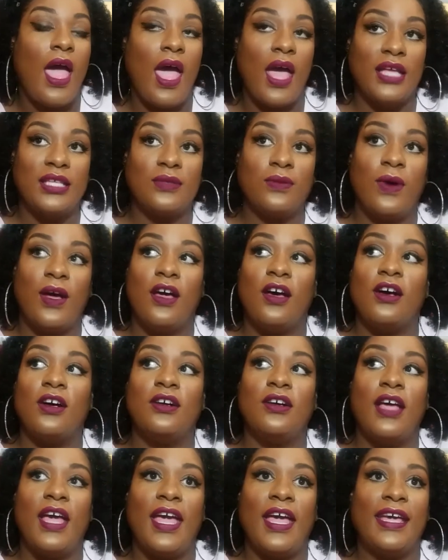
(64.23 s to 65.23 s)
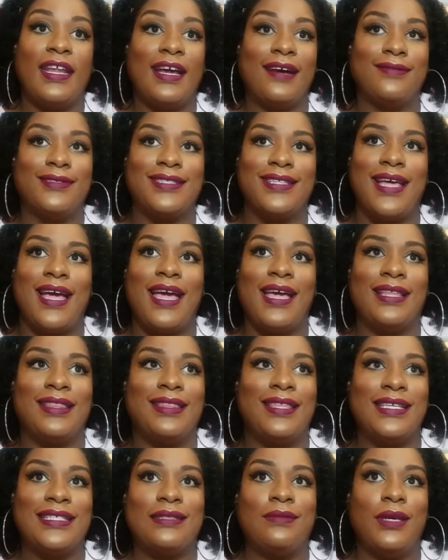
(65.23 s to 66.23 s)
as well. And I was
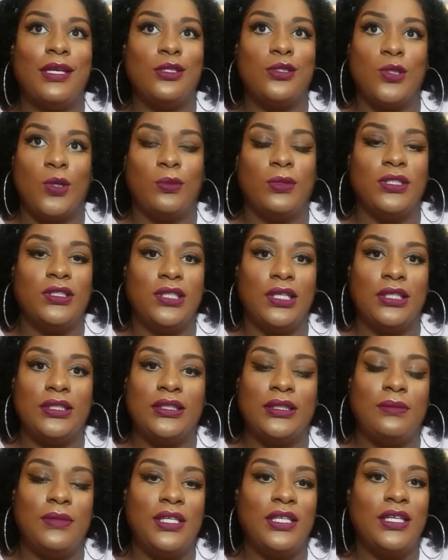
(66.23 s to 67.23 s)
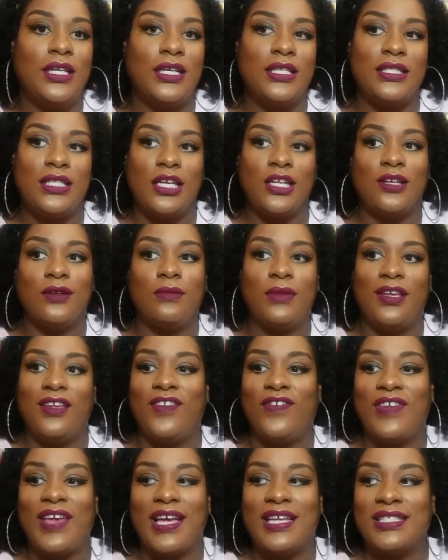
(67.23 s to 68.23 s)
like, this makes so much sense to me, because
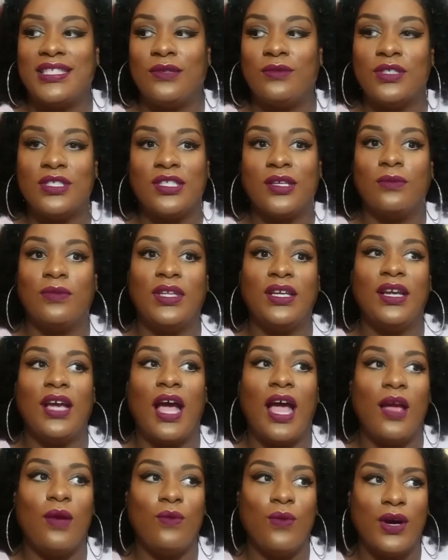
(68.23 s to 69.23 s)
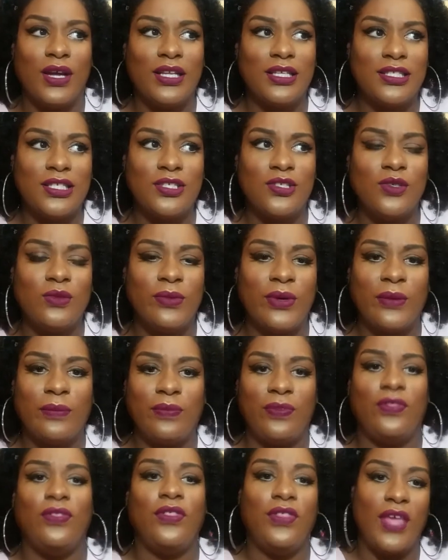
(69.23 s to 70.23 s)
intermittent fasting was something I wanted to do, but
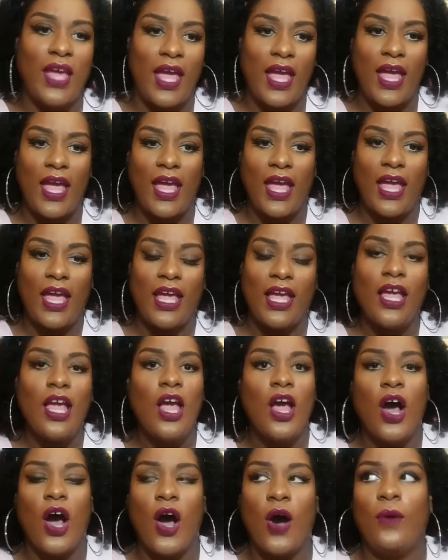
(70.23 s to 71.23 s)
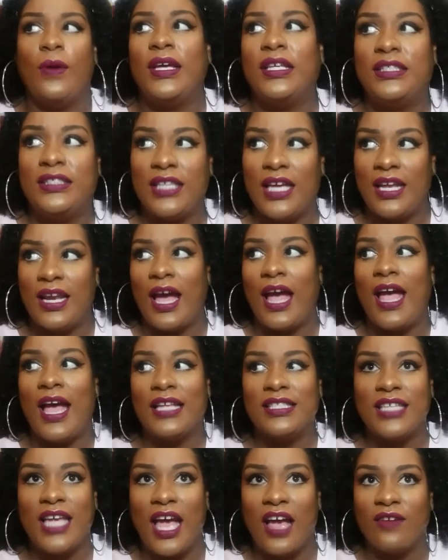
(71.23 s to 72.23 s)
they always said I
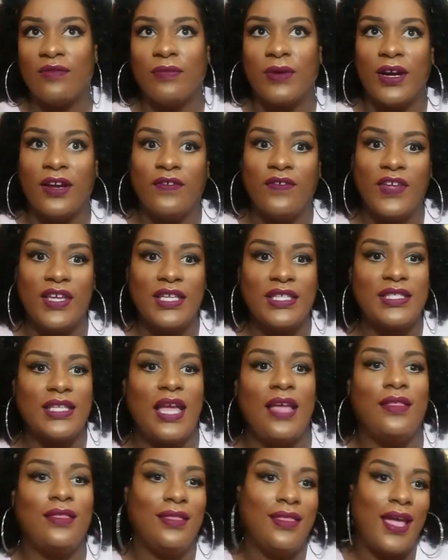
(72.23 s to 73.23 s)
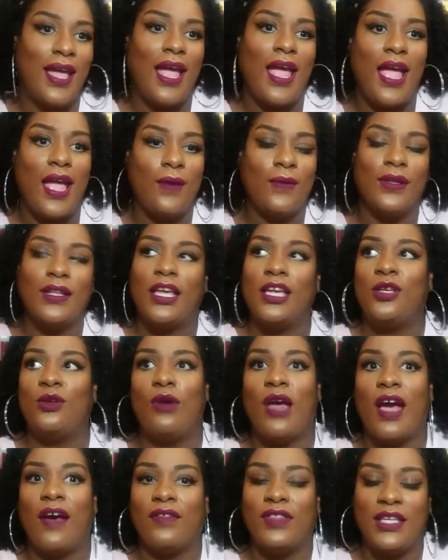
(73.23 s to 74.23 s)
had to have breakfast, and they were like,
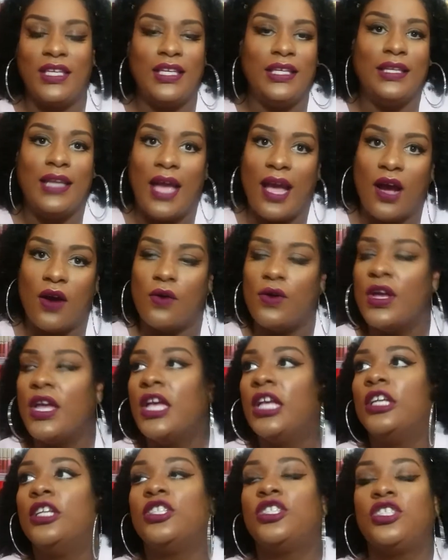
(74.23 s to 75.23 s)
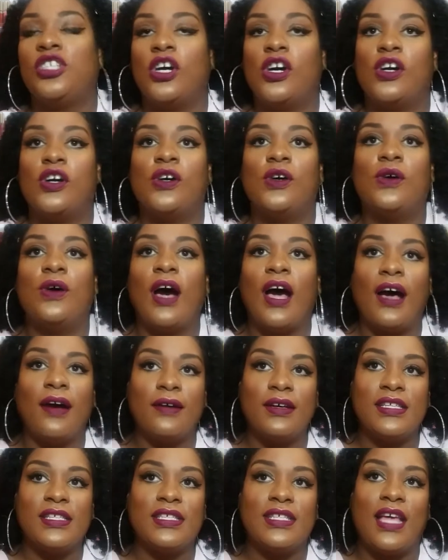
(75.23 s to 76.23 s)
you have to eat now. So I
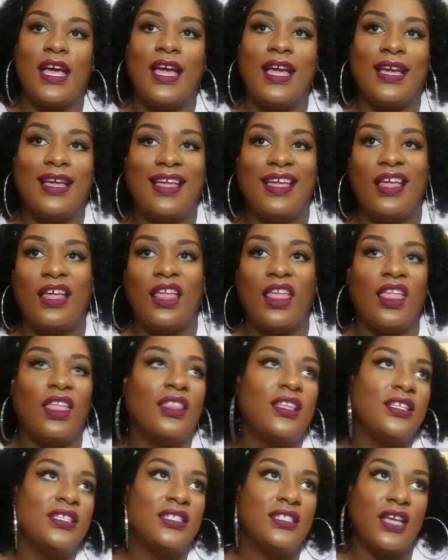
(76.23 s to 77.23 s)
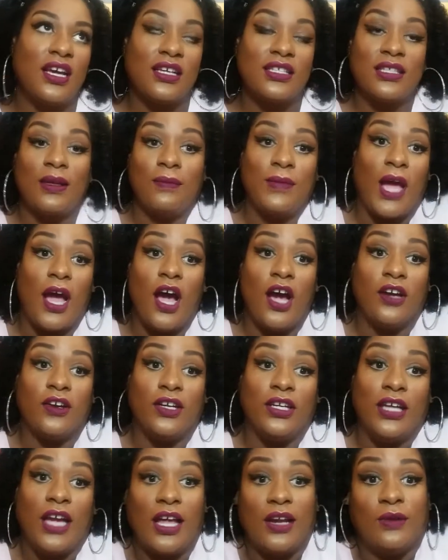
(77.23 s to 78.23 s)
was like, this sucks. I'm not
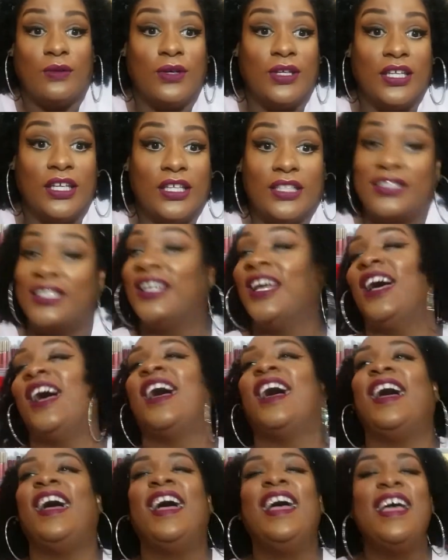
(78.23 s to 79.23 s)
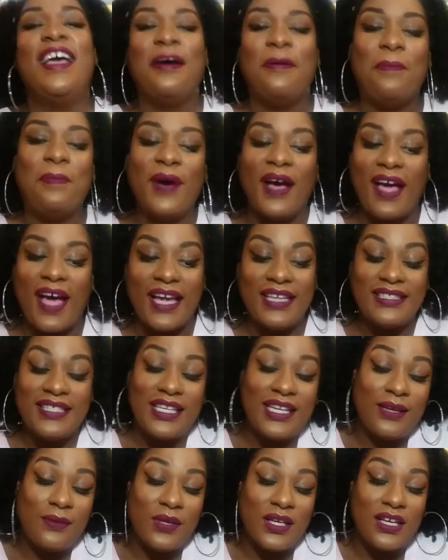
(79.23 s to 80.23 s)
hungry. I don't want it. But I
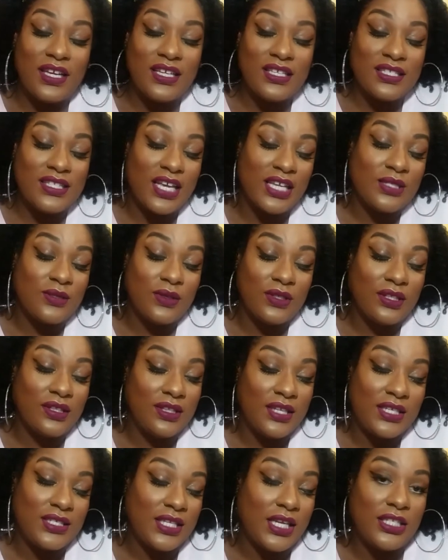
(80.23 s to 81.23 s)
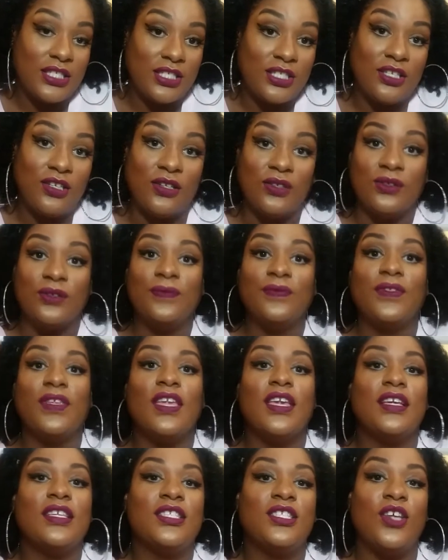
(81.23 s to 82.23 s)
did it because that's what they said to do.
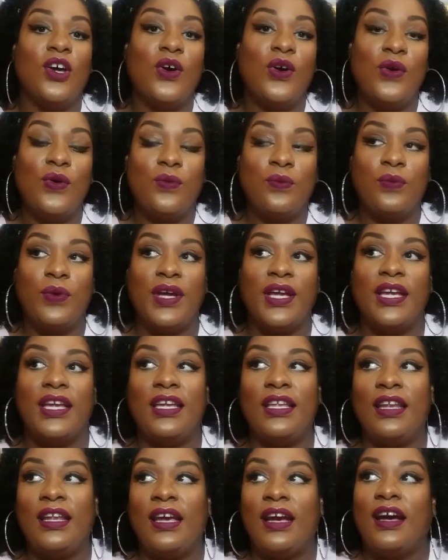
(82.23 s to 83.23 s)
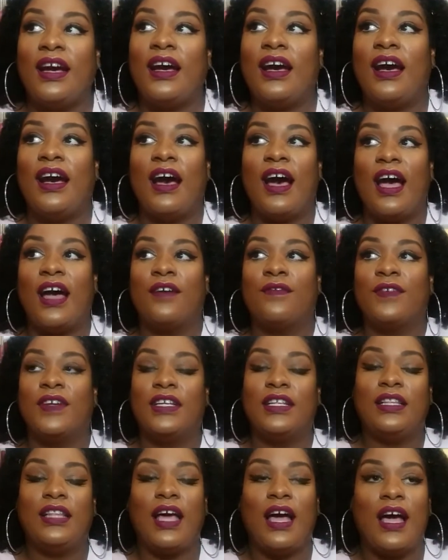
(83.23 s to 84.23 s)
So when I
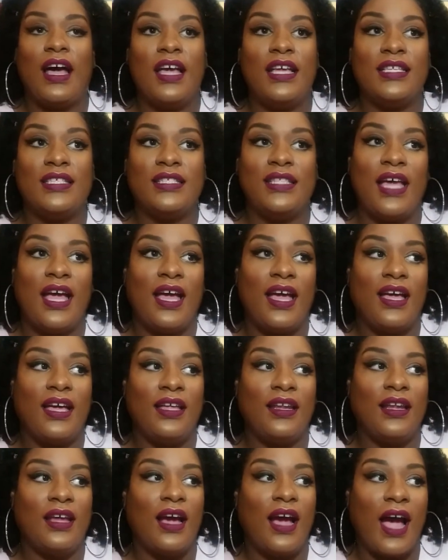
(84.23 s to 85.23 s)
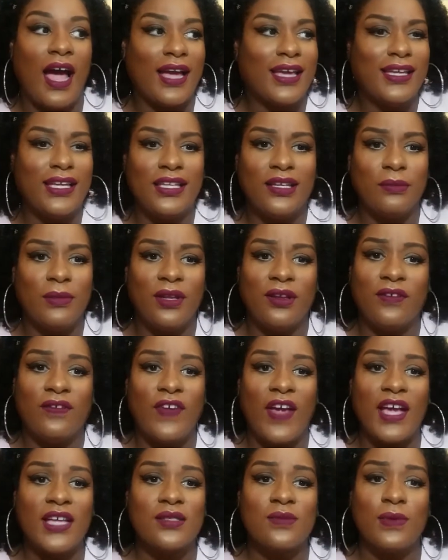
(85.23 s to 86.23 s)
realized that I could intermittent
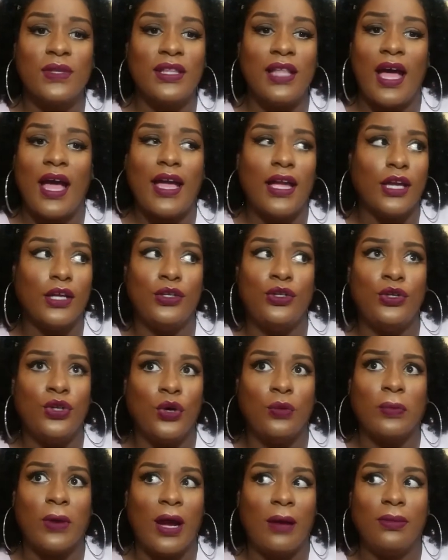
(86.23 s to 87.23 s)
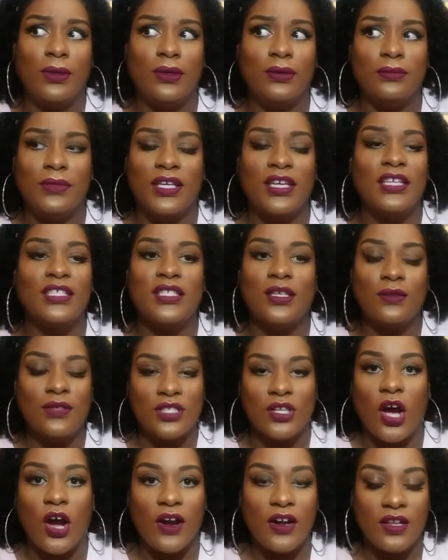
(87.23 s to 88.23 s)
fast with like no problem, because it
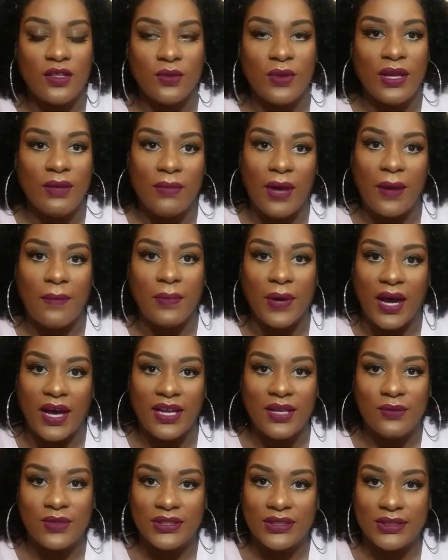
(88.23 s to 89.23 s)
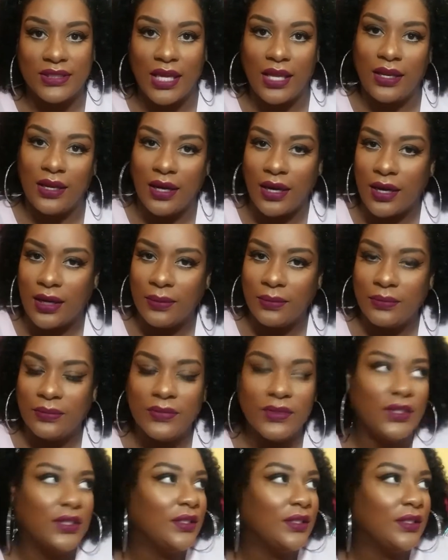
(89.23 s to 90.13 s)
was already the way my body was set up,